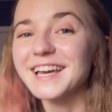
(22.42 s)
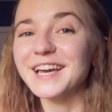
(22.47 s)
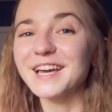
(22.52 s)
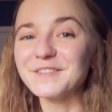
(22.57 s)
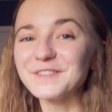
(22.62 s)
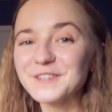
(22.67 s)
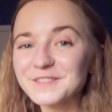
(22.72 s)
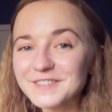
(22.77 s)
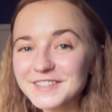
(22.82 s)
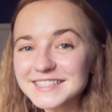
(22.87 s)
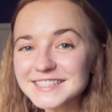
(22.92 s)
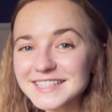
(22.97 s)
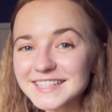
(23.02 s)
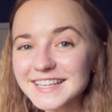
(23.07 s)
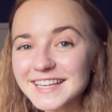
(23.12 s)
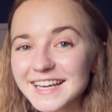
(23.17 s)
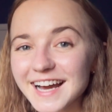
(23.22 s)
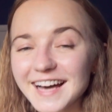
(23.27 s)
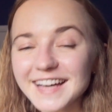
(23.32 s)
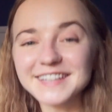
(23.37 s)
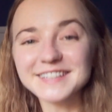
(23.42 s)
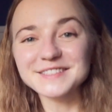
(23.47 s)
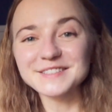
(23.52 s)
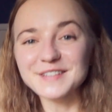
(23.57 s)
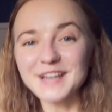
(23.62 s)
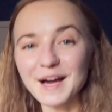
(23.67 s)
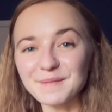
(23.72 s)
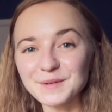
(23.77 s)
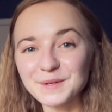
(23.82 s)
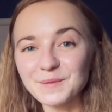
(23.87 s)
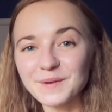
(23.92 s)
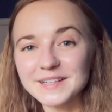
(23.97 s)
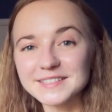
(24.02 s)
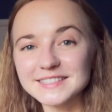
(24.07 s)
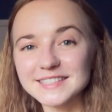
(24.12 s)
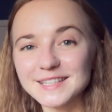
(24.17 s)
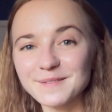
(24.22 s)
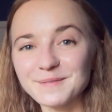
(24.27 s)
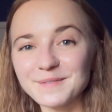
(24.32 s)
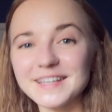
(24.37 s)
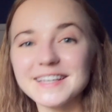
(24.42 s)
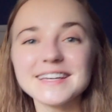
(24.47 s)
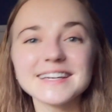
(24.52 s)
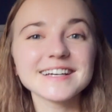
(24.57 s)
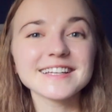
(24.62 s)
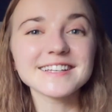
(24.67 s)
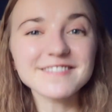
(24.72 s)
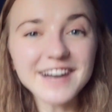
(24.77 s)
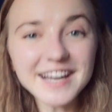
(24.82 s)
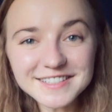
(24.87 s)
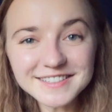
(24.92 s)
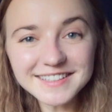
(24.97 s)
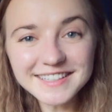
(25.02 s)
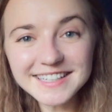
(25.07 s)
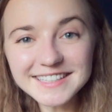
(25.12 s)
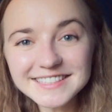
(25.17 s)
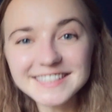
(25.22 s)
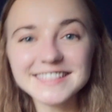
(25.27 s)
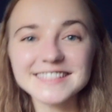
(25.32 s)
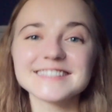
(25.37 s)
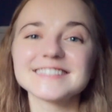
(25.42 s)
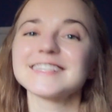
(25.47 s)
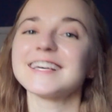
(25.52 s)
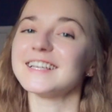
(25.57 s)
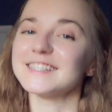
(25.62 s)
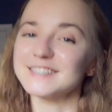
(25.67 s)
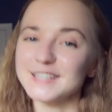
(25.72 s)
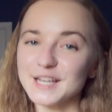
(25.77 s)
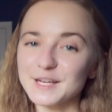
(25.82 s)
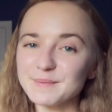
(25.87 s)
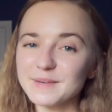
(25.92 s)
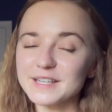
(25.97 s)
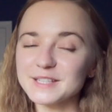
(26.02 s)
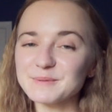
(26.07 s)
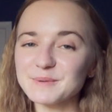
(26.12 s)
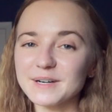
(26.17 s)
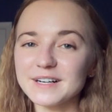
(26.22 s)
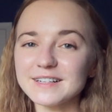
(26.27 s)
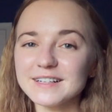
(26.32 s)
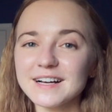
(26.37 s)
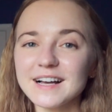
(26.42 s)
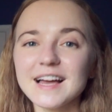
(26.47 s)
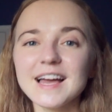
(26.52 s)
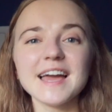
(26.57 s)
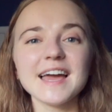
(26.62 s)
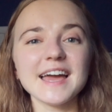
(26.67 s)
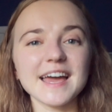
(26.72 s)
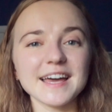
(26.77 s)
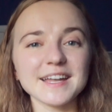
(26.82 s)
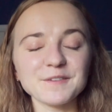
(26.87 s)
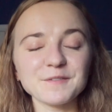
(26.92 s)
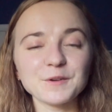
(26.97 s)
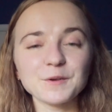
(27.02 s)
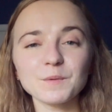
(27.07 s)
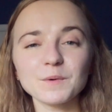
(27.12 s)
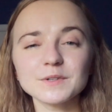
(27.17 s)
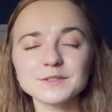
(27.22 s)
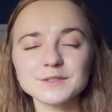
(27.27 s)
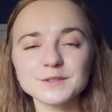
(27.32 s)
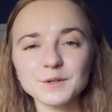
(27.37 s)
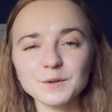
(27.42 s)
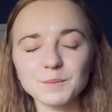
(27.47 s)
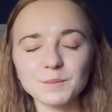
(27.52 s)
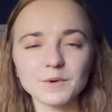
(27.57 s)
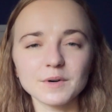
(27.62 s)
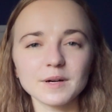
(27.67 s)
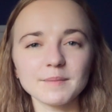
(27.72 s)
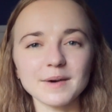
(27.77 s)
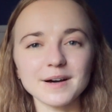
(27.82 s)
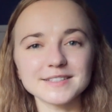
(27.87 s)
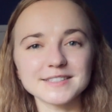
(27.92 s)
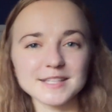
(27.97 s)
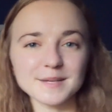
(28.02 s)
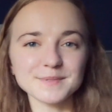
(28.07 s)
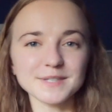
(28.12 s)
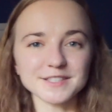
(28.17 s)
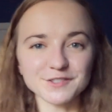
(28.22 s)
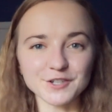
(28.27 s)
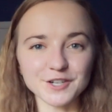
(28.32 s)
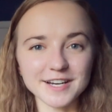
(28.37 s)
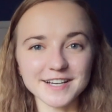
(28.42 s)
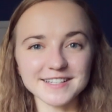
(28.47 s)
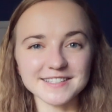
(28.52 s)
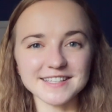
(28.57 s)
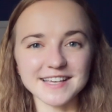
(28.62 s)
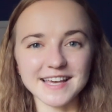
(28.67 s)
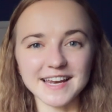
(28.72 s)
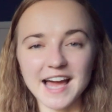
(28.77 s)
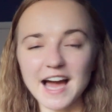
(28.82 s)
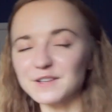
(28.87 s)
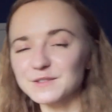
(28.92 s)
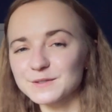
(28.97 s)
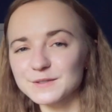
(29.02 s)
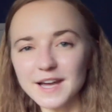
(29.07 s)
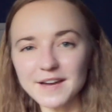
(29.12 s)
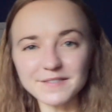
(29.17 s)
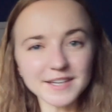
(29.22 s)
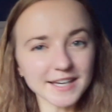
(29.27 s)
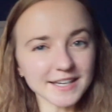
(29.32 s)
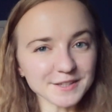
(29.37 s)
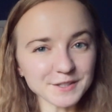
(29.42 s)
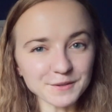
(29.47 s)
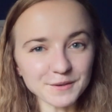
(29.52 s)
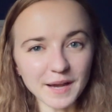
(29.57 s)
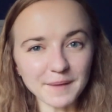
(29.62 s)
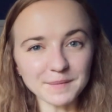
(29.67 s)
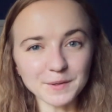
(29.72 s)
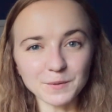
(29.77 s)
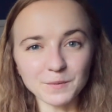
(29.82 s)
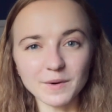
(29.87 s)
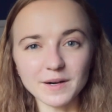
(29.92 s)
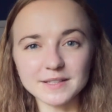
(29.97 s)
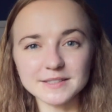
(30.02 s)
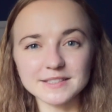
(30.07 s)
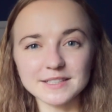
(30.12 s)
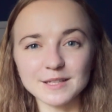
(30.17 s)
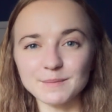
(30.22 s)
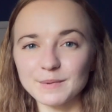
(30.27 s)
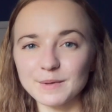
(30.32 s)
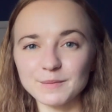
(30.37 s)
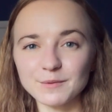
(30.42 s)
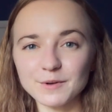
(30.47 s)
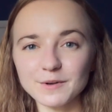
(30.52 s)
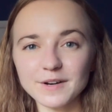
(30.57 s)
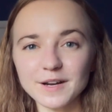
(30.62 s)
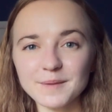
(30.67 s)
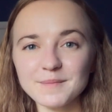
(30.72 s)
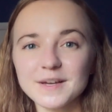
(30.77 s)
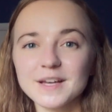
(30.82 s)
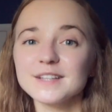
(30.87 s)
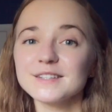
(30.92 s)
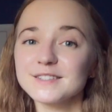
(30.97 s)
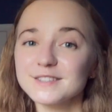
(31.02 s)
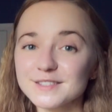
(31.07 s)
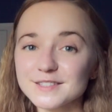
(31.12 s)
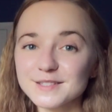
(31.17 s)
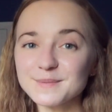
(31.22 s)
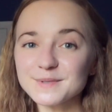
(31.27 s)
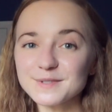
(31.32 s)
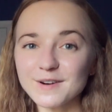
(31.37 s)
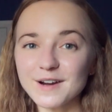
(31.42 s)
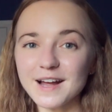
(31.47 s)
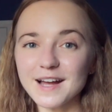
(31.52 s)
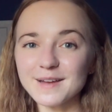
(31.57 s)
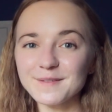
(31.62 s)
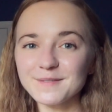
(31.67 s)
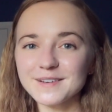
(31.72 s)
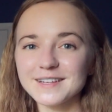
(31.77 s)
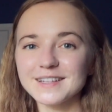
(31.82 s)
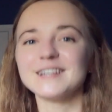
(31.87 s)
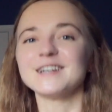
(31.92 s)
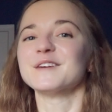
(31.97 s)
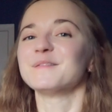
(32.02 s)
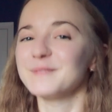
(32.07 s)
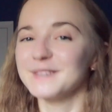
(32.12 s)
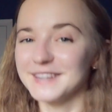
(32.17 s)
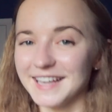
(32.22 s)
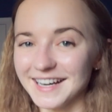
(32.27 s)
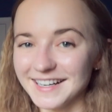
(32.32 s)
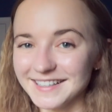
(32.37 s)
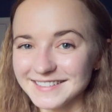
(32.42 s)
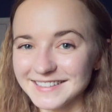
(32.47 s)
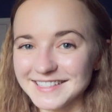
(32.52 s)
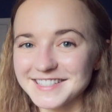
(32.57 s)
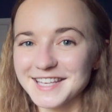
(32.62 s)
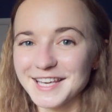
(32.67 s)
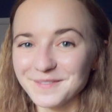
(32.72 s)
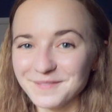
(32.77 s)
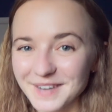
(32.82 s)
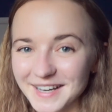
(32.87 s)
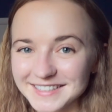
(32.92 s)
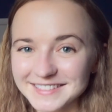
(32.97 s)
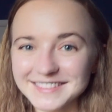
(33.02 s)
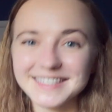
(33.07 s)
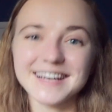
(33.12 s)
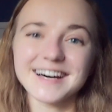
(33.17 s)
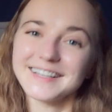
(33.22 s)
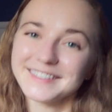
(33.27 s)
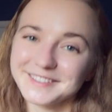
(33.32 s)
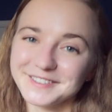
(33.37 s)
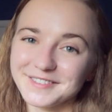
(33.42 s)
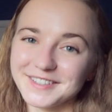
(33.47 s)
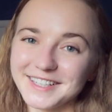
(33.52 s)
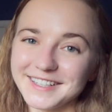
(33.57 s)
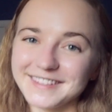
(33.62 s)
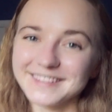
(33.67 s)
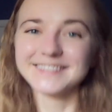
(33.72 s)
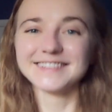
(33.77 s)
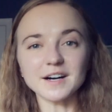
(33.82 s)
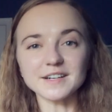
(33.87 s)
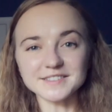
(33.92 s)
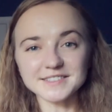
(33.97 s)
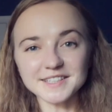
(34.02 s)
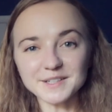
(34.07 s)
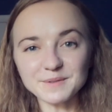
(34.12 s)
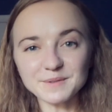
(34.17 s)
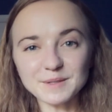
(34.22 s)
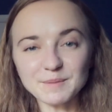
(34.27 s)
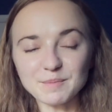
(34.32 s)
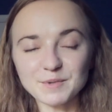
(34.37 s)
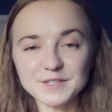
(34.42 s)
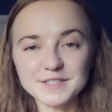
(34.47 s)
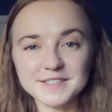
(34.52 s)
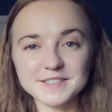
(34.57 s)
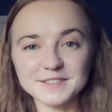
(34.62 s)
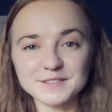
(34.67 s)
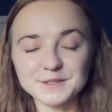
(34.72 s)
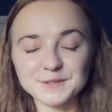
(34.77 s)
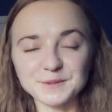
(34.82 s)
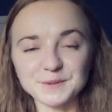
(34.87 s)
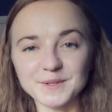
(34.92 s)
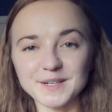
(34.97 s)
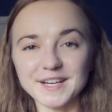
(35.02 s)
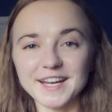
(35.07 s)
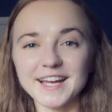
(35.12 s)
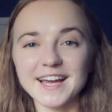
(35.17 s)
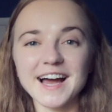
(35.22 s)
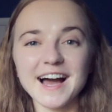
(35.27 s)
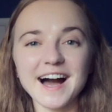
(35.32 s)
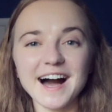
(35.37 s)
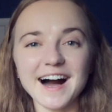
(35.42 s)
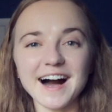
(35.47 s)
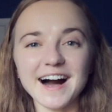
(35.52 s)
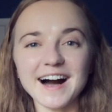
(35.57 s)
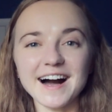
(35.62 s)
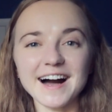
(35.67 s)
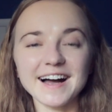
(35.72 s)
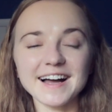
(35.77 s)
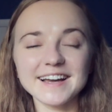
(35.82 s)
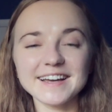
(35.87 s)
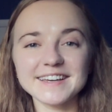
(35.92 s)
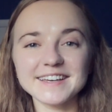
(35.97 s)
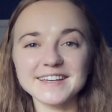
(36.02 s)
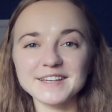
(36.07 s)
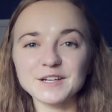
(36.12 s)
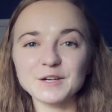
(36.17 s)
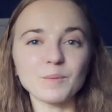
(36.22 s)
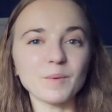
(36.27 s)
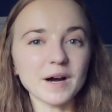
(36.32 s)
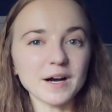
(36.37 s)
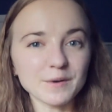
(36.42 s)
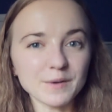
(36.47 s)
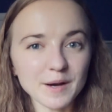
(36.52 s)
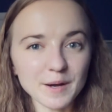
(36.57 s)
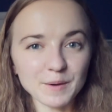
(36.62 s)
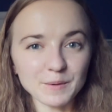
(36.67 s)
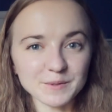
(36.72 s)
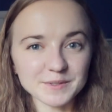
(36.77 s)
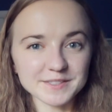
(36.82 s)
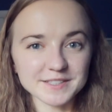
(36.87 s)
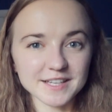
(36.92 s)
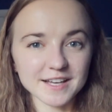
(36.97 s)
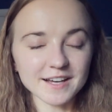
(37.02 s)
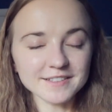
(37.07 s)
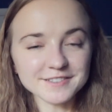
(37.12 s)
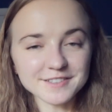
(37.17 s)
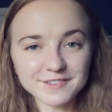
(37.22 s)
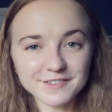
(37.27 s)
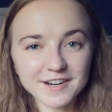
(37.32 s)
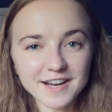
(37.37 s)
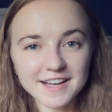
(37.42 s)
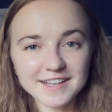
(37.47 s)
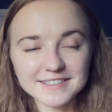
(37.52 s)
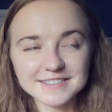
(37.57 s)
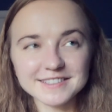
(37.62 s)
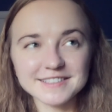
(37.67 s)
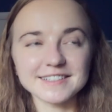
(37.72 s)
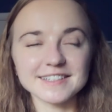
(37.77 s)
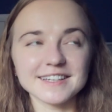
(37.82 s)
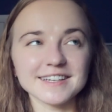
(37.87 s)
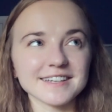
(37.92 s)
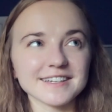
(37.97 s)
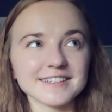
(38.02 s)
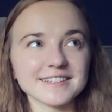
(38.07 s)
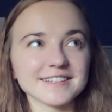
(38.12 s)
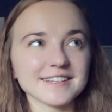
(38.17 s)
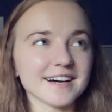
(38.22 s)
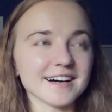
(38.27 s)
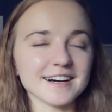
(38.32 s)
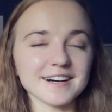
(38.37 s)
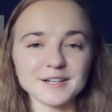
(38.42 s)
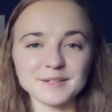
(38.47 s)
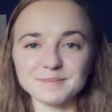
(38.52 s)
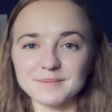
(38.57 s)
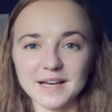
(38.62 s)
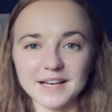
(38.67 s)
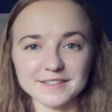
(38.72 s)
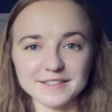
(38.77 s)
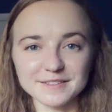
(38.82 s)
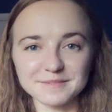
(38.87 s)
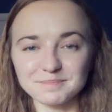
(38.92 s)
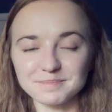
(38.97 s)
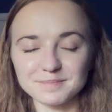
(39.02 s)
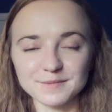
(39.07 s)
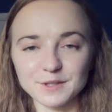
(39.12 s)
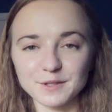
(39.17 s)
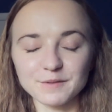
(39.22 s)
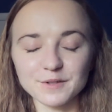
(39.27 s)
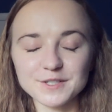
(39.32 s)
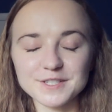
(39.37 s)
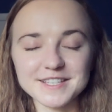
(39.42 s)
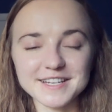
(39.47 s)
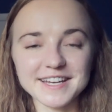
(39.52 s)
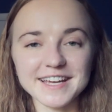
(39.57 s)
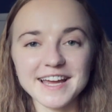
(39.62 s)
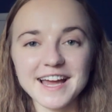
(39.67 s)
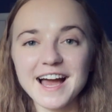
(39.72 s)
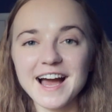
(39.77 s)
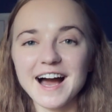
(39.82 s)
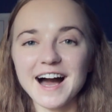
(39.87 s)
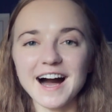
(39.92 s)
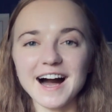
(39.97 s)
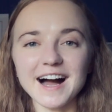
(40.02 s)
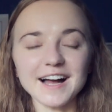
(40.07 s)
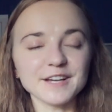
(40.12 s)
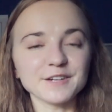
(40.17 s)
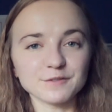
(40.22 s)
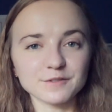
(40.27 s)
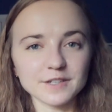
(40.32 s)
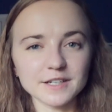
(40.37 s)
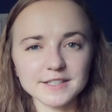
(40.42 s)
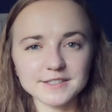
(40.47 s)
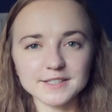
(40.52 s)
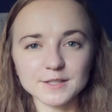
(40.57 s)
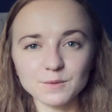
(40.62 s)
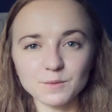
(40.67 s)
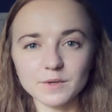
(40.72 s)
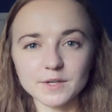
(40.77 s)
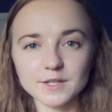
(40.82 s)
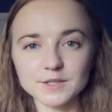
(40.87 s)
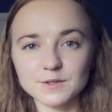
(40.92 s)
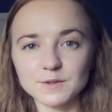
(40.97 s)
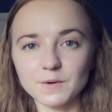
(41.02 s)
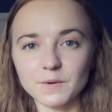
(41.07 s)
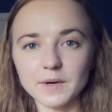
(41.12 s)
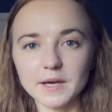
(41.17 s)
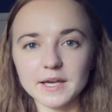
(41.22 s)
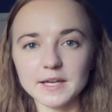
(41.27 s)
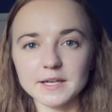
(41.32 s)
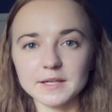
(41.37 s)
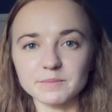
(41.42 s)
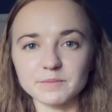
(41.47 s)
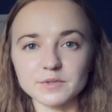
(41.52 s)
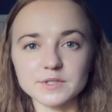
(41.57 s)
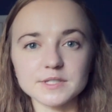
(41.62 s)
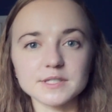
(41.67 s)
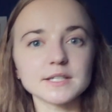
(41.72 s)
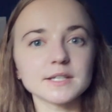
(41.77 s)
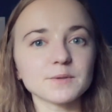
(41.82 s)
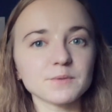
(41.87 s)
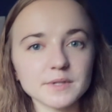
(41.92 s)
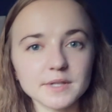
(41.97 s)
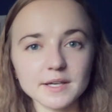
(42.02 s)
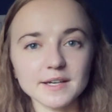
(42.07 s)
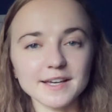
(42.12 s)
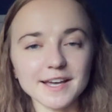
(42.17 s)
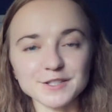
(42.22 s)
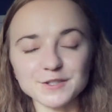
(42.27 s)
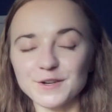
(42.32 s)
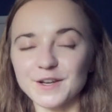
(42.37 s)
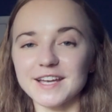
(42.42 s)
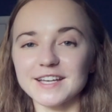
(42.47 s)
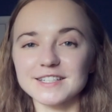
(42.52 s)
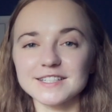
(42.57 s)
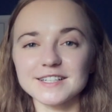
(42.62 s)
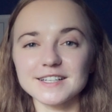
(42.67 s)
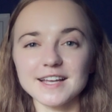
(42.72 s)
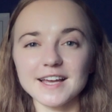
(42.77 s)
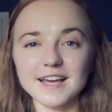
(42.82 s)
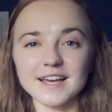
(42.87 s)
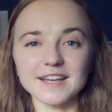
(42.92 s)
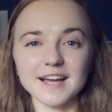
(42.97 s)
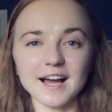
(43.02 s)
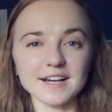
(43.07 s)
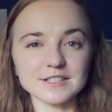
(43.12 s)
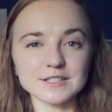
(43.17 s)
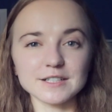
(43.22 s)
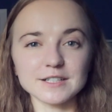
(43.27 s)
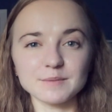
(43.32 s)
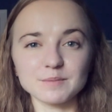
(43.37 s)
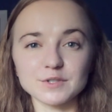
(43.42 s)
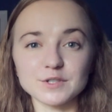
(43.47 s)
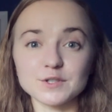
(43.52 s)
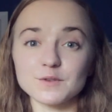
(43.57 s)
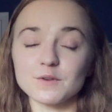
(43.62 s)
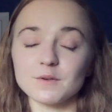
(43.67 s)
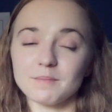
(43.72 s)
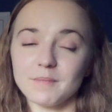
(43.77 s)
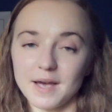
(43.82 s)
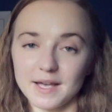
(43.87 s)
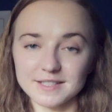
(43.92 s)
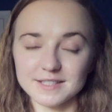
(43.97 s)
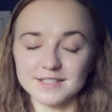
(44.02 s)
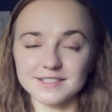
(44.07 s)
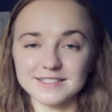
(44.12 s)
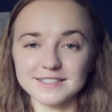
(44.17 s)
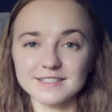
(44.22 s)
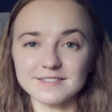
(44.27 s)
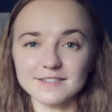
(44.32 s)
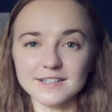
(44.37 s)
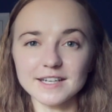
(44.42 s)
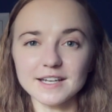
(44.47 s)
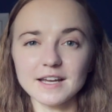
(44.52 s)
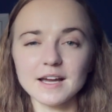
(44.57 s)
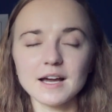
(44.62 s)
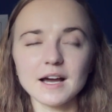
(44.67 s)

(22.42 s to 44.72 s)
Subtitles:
If you recently got into Capital One TDP, congratulations, and TDP as well. And if you want to know more about tips and tricks and how to navigate through Capital One TDP program, do subscribe. But now let's get back to that other video. I'll start with the personal story. While I was an undergrad at the university, I really did want to go ahead and proceed with the education and actually pursue a master's degree.